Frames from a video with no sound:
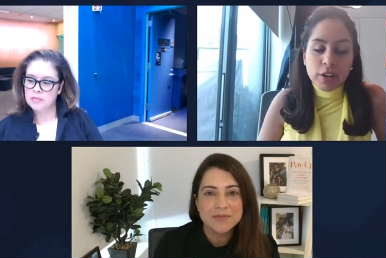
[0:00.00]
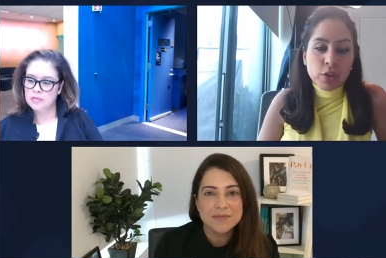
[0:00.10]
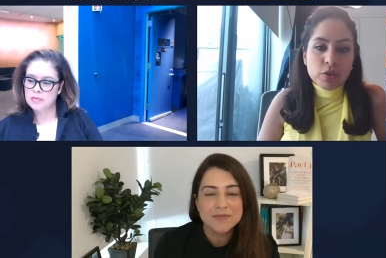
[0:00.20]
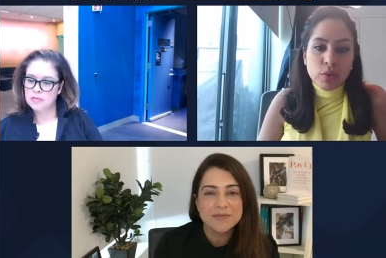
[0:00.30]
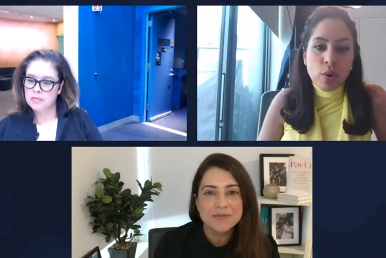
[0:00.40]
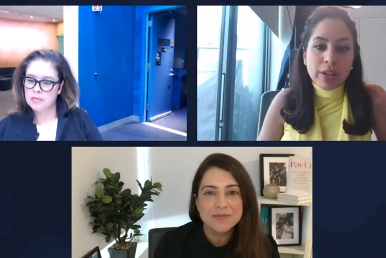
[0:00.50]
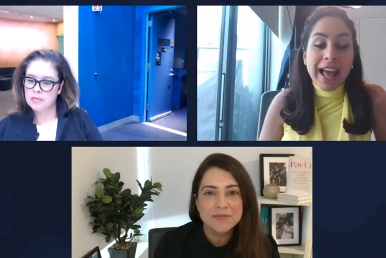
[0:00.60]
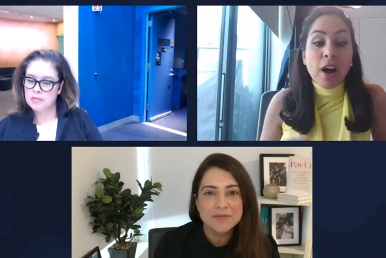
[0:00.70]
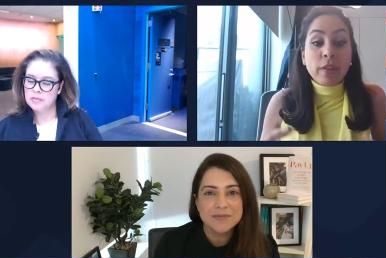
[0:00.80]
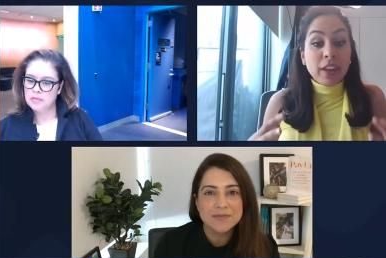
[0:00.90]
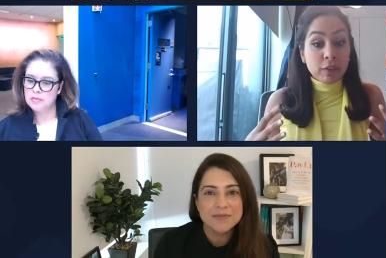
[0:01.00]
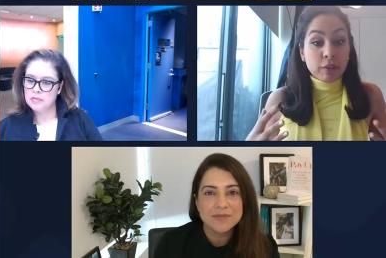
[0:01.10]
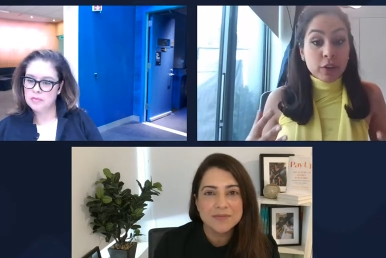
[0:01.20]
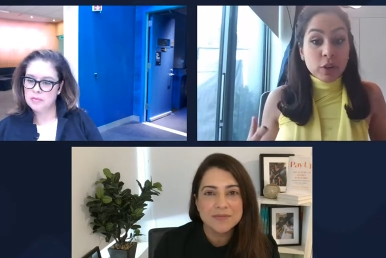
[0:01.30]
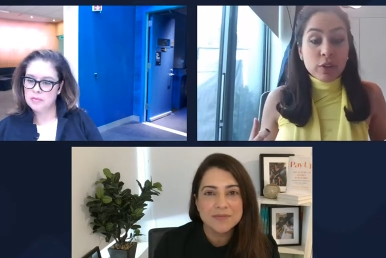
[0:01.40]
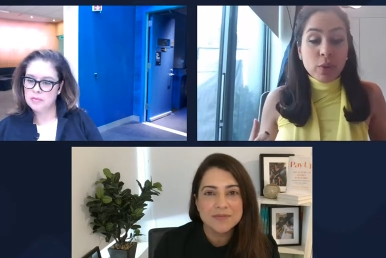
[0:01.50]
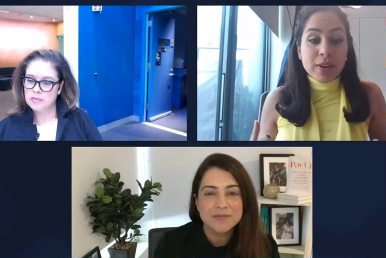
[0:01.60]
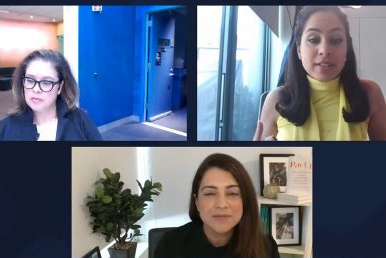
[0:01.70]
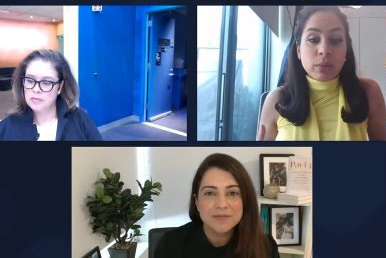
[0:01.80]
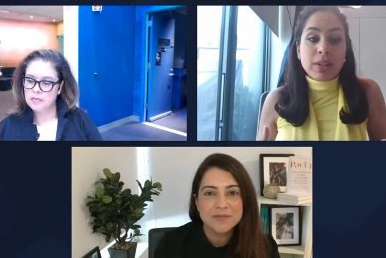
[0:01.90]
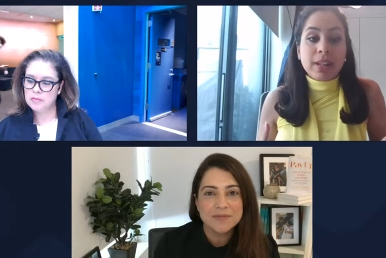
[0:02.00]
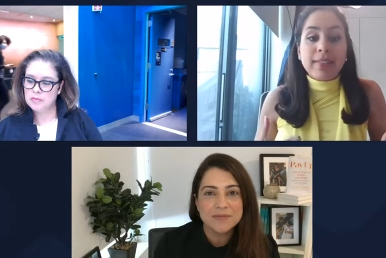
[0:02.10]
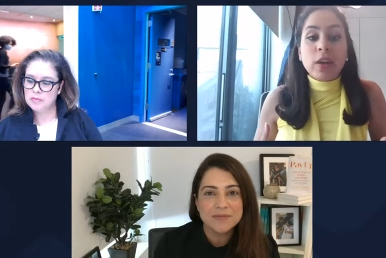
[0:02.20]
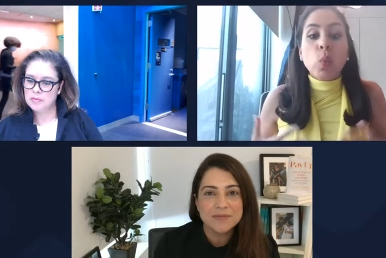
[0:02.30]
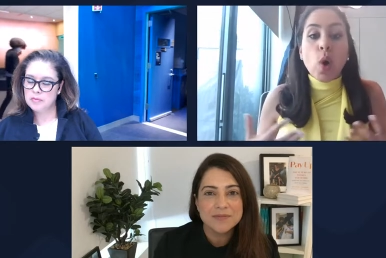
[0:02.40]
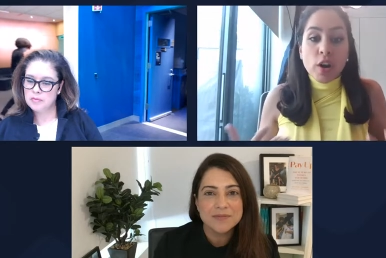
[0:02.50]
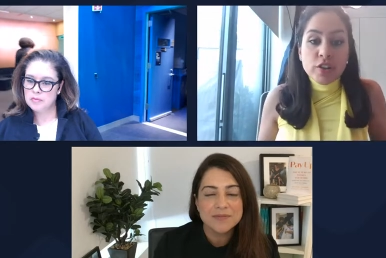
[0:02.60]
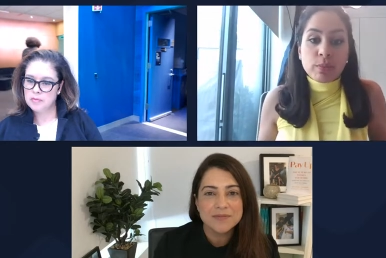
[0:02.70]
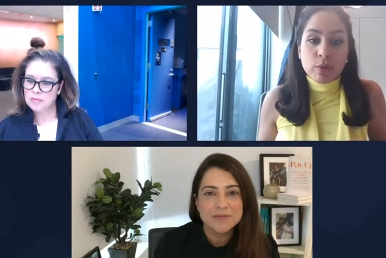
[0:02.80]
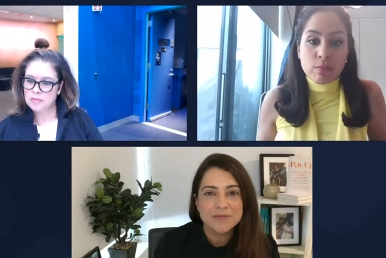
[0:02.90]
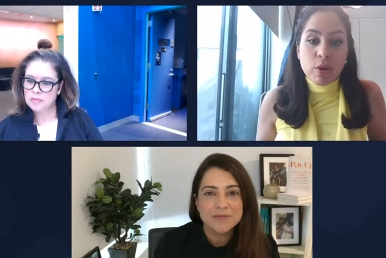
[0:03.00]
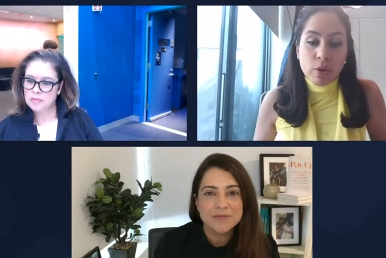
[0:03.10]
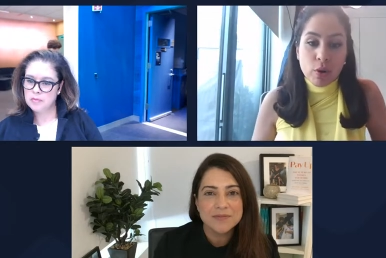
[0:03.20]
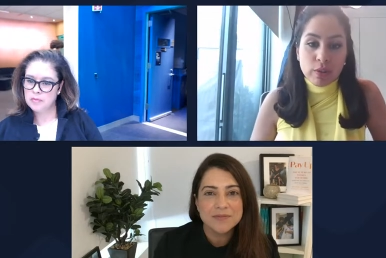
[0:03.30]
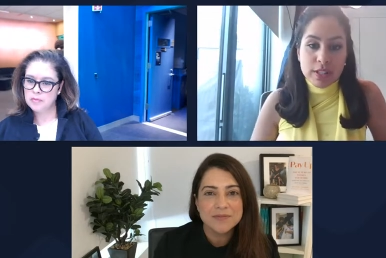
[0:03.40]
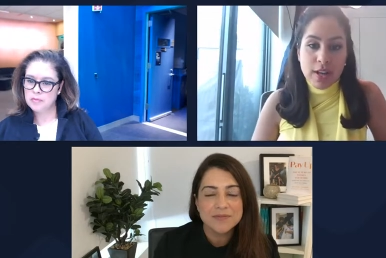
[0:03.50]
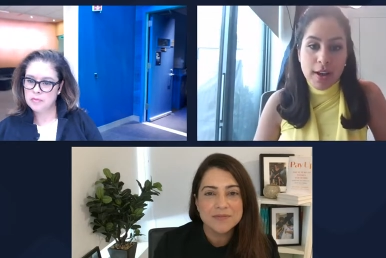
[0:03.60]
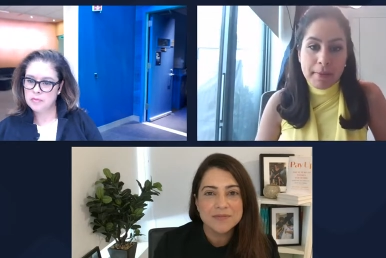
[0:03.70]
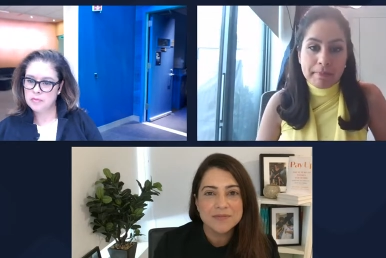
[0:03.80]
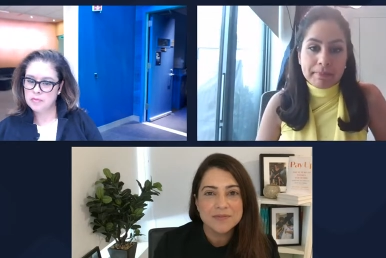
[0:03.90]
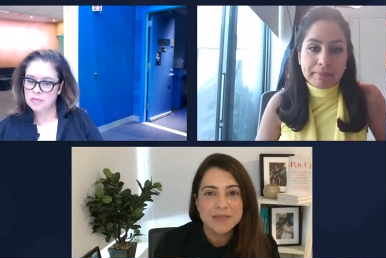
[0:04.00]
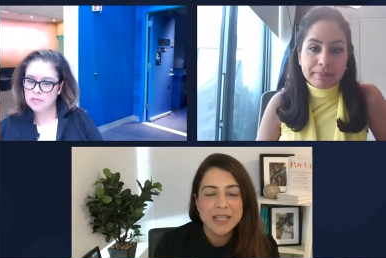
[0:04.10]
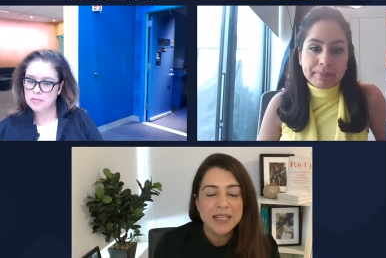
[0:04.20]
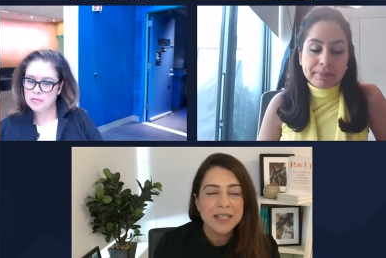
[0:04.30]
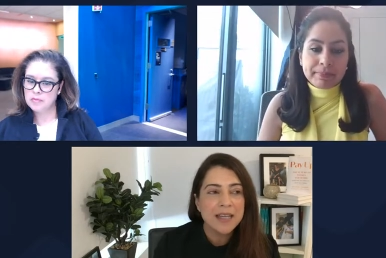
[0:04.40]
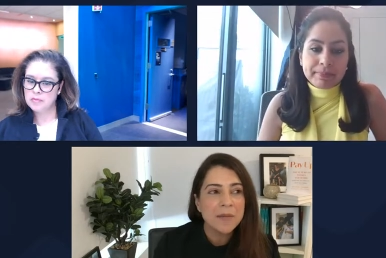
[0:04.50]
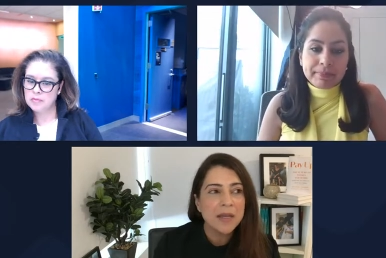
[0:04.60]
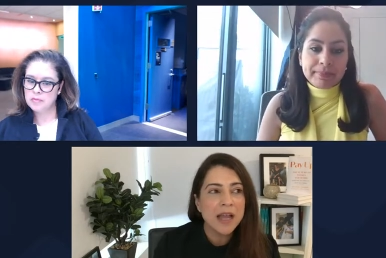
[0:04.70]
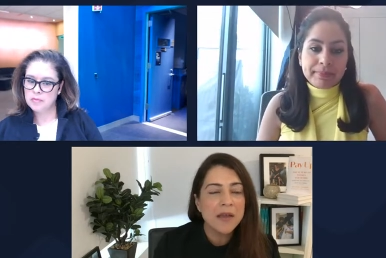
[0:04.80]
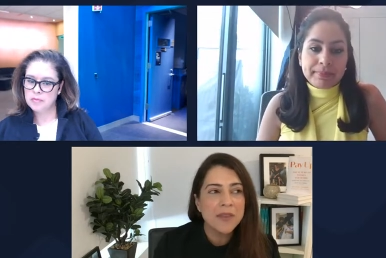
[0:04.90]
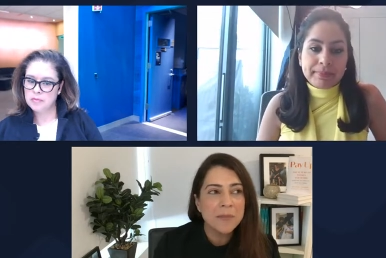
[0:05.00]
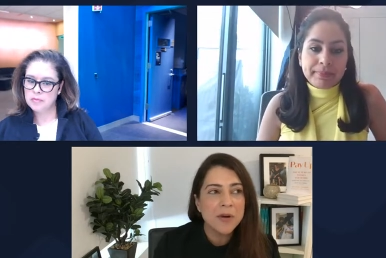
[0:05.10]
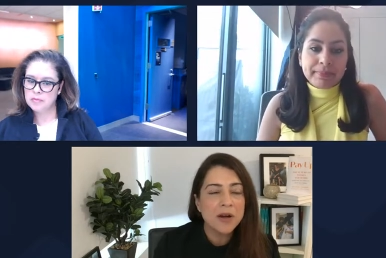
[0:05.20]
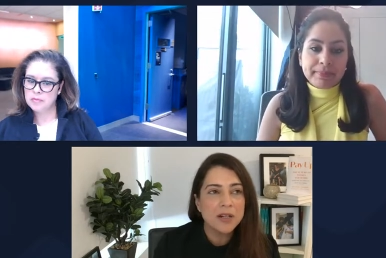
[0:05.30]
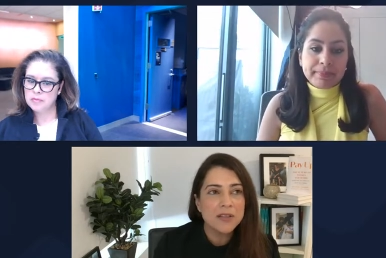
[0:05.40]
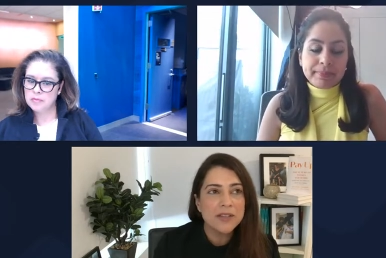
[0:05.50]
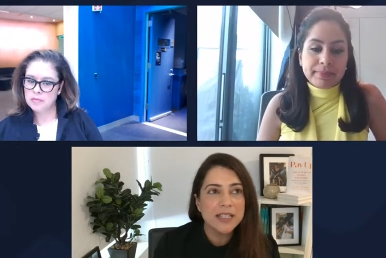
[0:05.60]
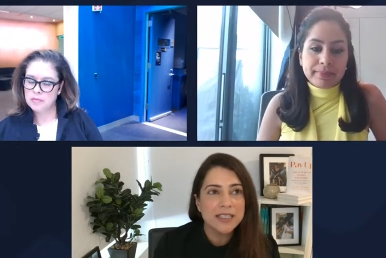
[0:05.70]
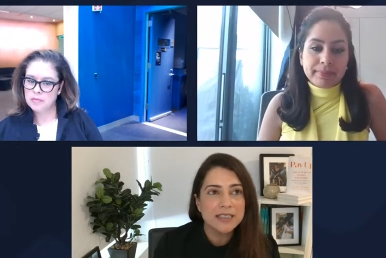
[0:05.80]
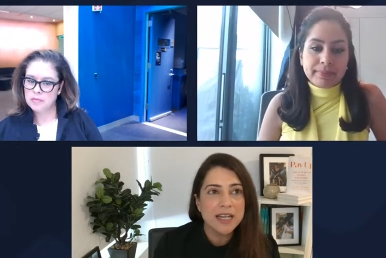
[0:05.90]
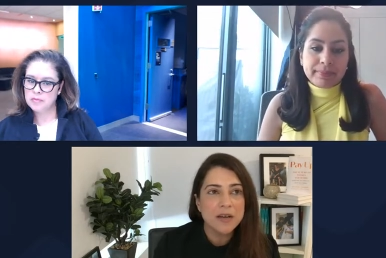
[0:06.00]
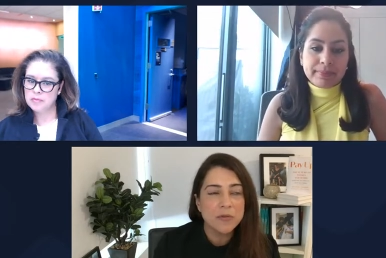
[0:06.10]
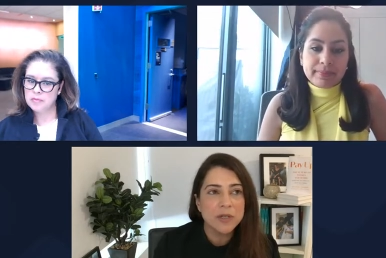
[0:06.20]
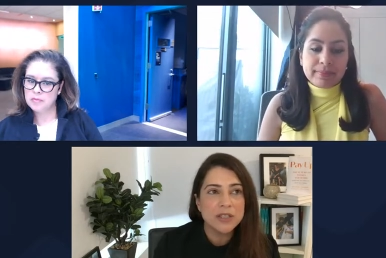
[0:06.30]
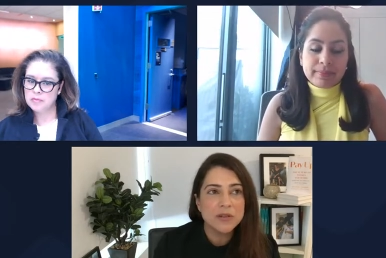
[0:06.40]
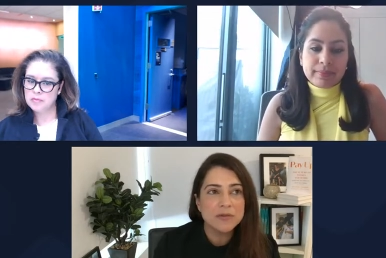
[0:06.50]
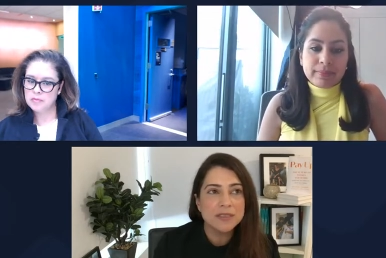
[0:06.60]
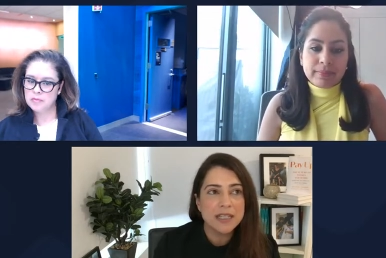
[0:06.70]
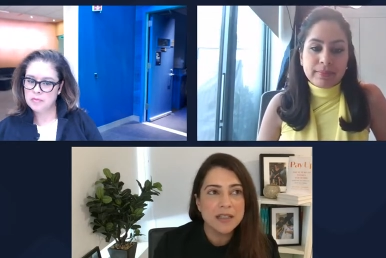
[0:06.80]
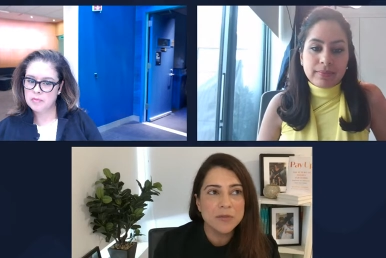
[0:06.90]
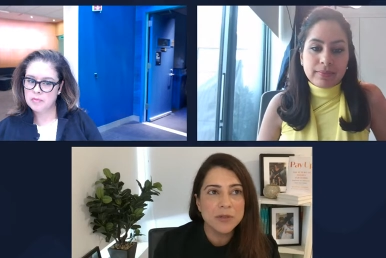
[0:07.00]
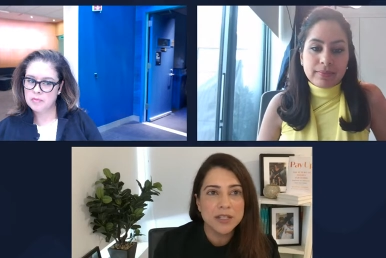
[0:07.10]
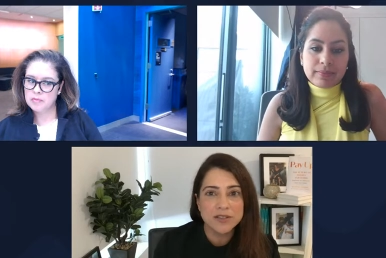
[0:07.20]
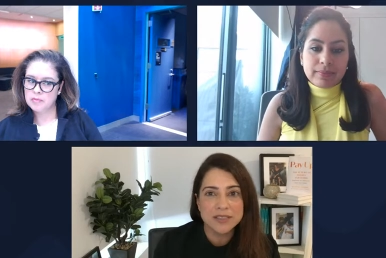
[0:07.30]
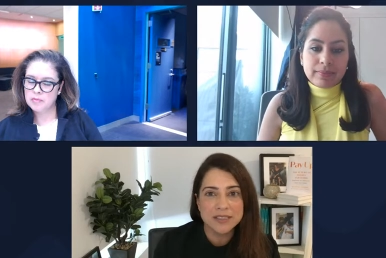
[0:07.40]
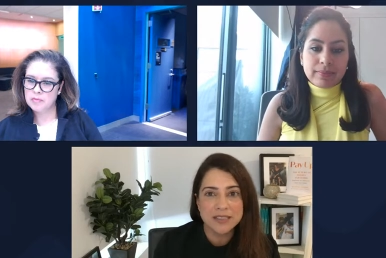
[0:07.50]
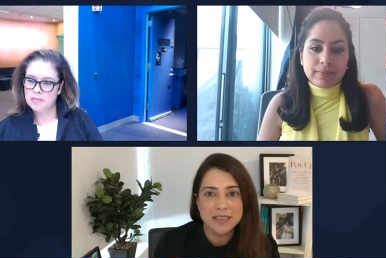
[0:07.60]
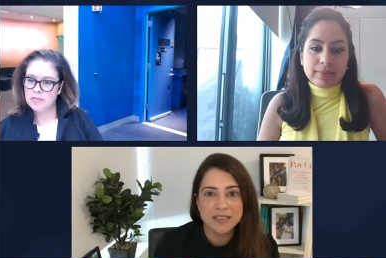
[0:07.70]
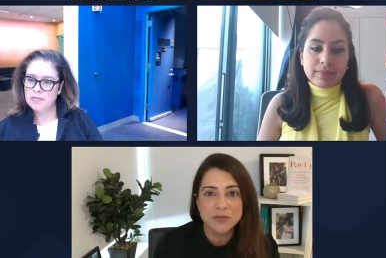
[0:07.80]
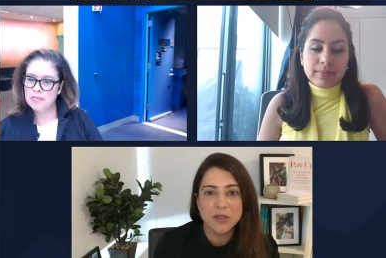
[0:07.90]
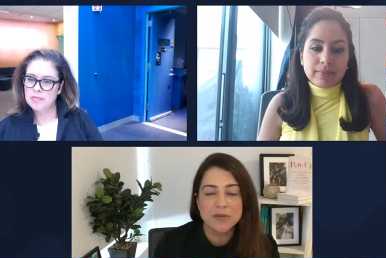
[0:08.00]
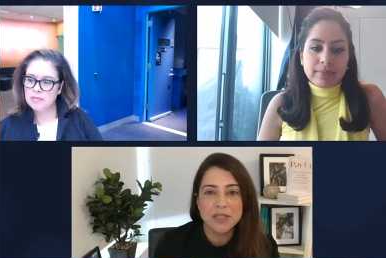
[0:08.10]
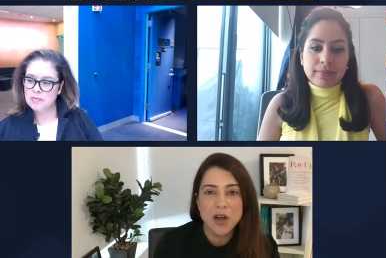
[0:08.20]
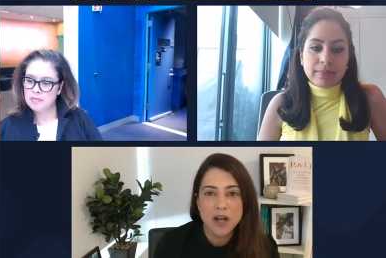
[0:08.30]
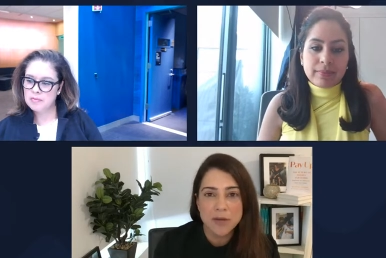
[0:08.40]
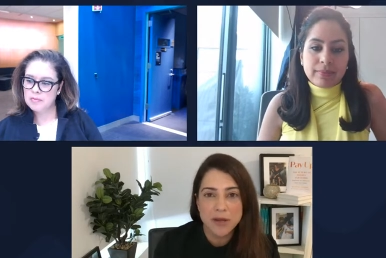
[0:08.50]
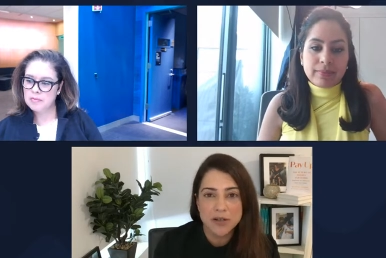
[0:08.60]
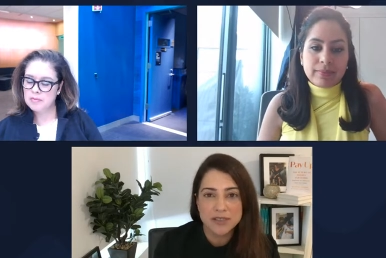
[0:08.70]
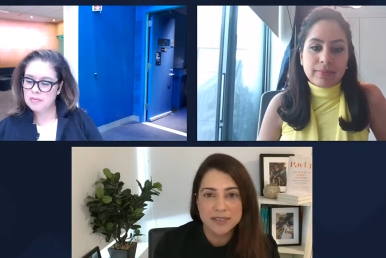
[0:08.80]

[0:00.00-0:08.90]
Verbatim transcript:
Speaker 1: a huge role in how they view you as someone that they want to promote over time.
Speaker 2: Yeah, I mean, I think part of it is that we don't celebrate our successes. We don't talk about our